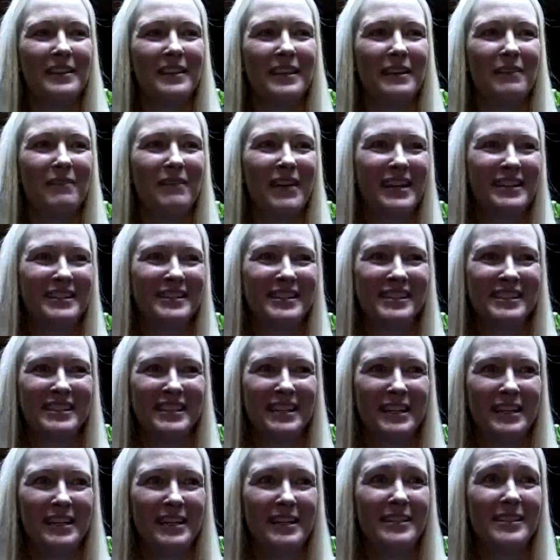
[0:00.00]
The Advanced
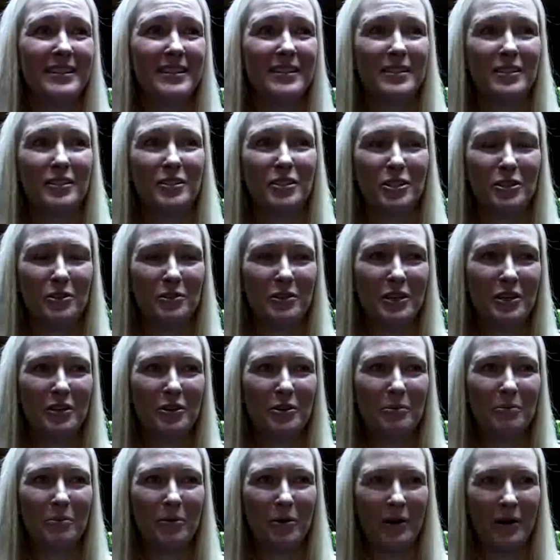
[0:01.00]
Studies is a
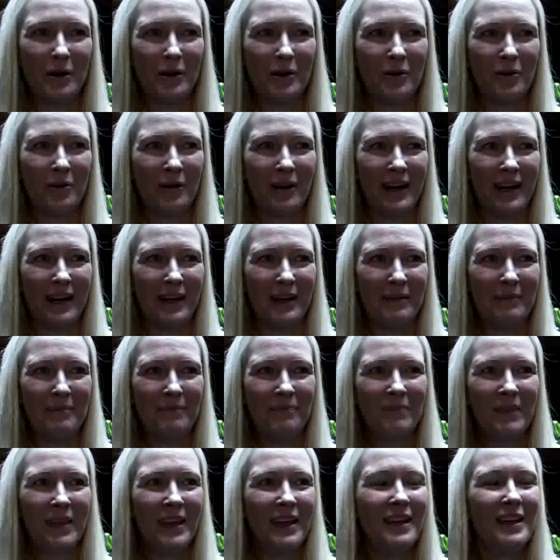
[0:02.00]
two-year
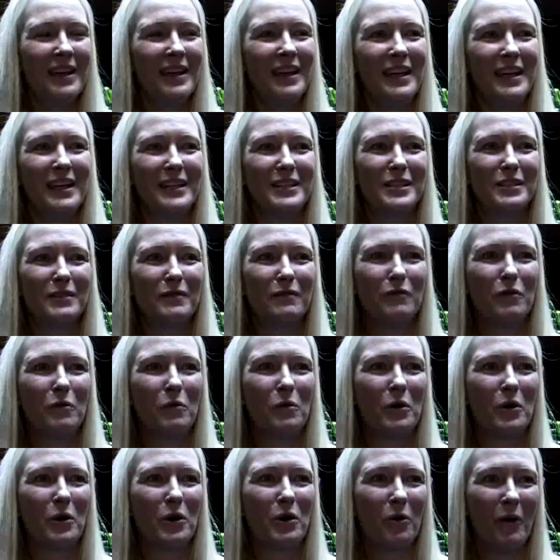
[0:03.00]
program. It's
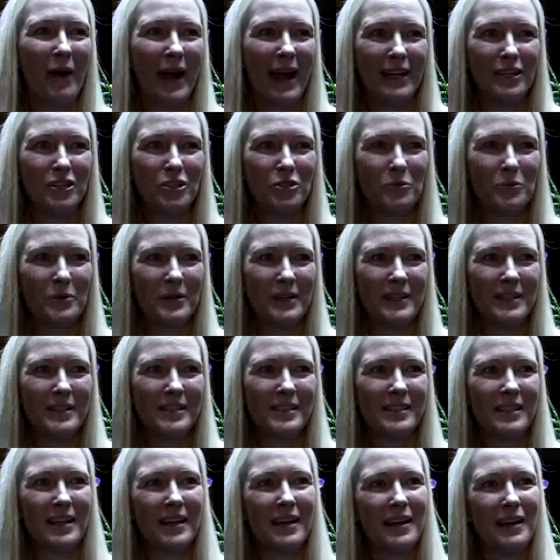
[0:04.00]
for
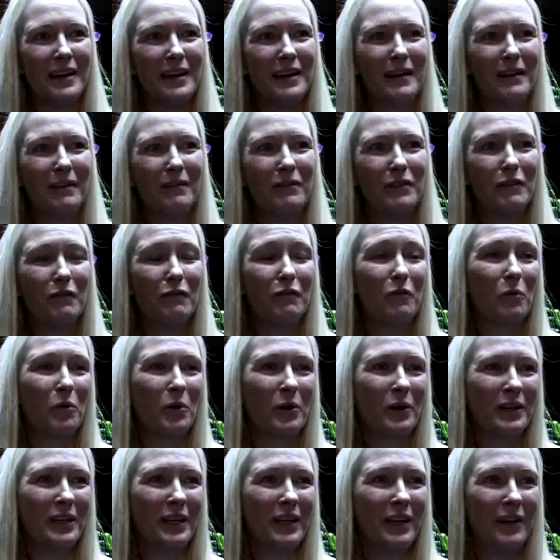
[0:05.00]
graduates of the
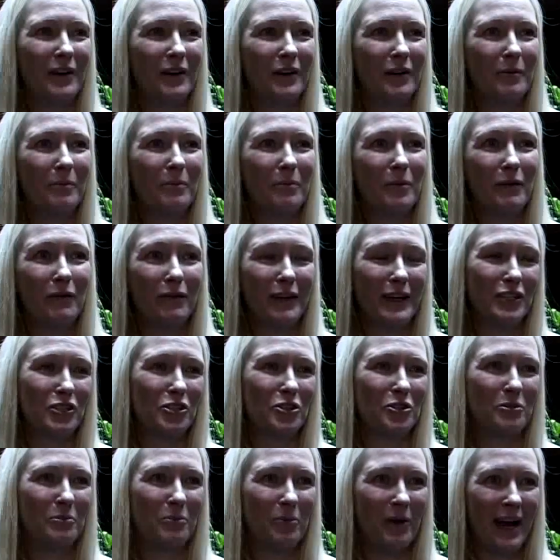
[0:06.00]
four-year
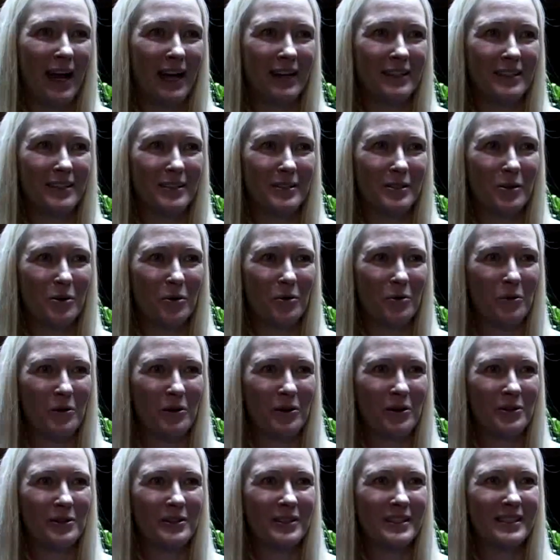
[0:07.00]
professional practice
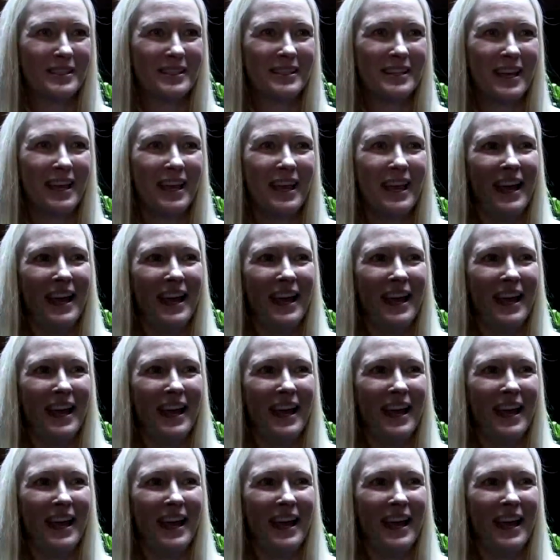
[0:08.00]
course,